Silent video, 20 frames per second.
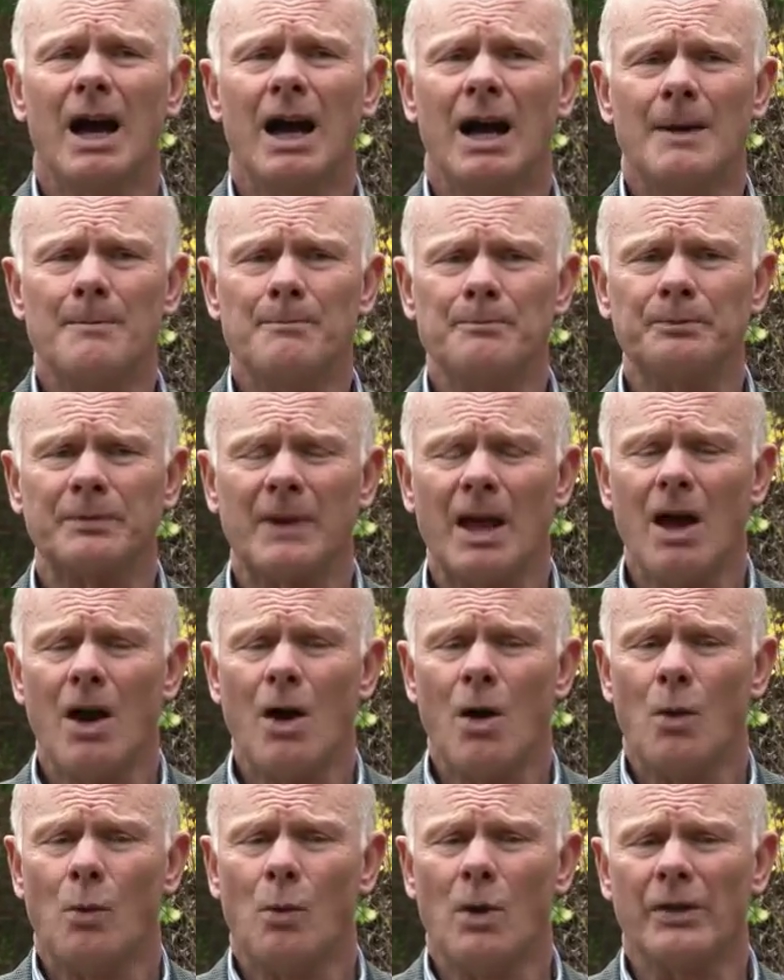Um,
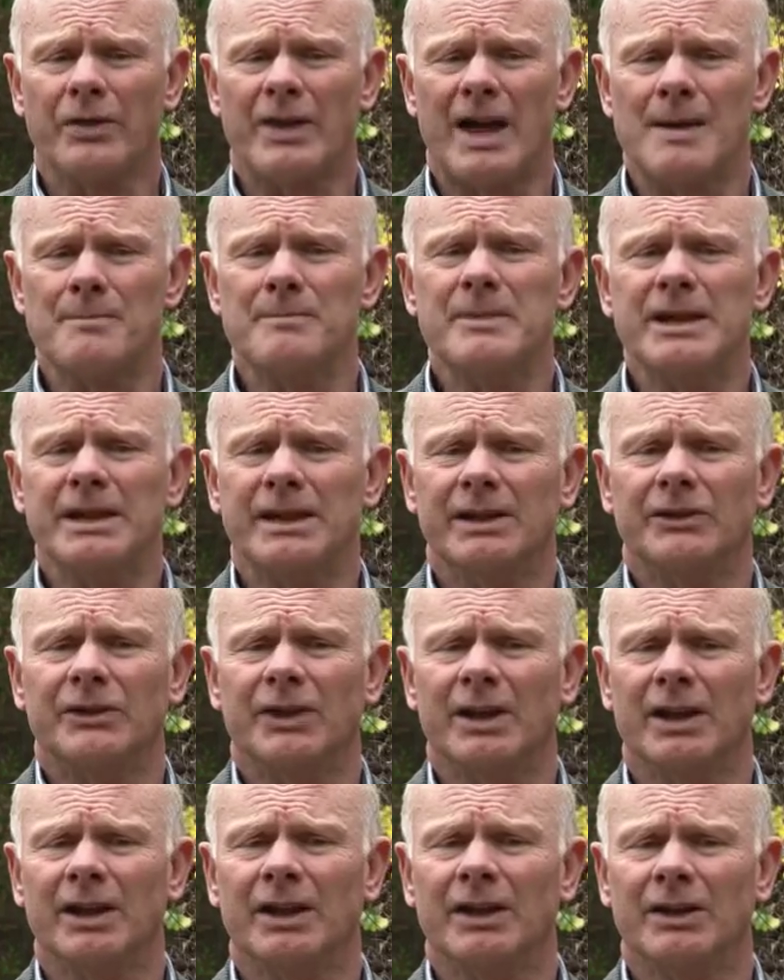what that
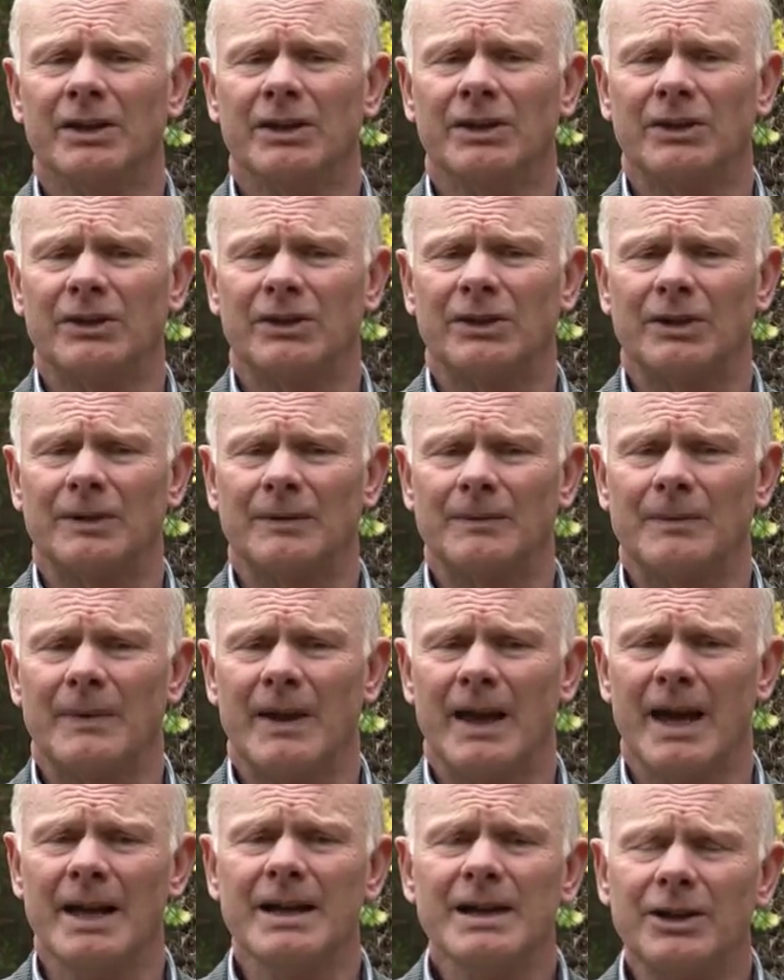means is
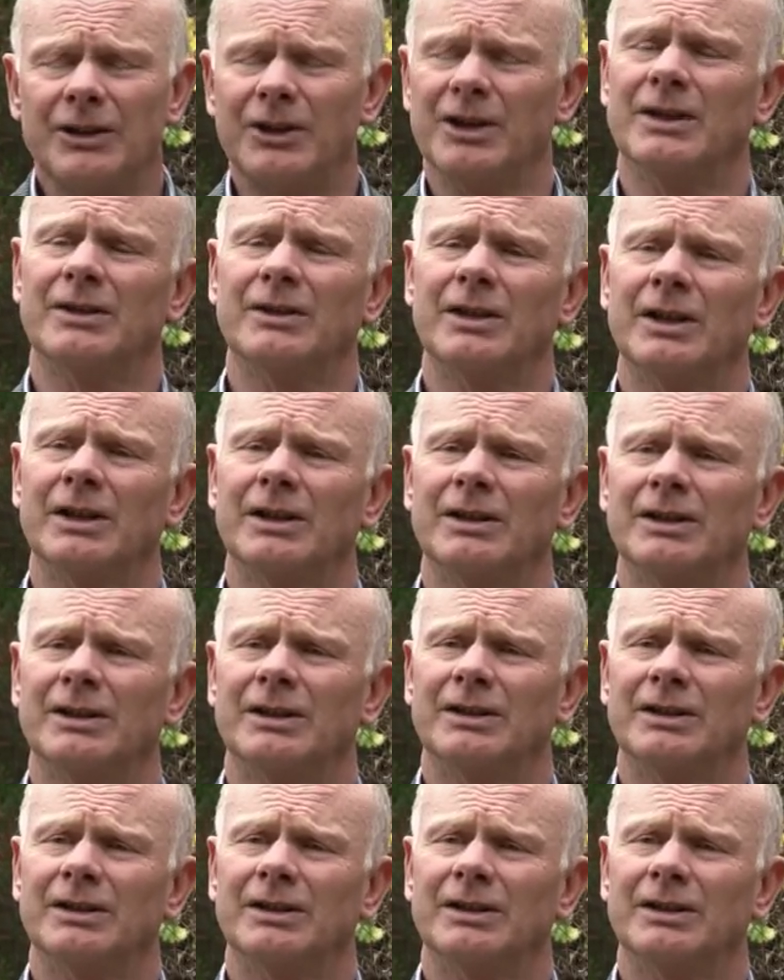anything that